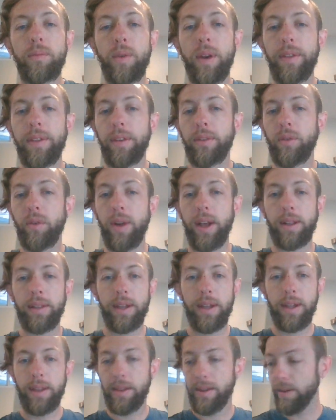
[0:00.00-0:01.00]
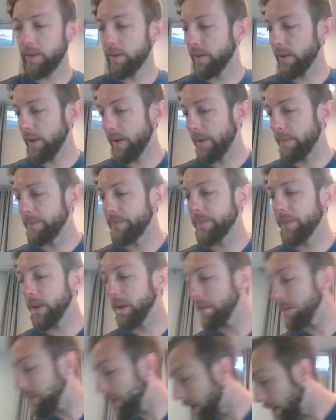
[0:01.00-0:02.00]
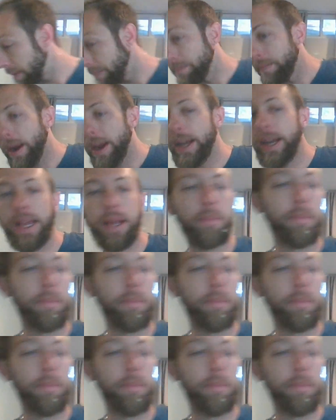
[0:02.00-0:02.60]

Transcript: read this correctly in this mining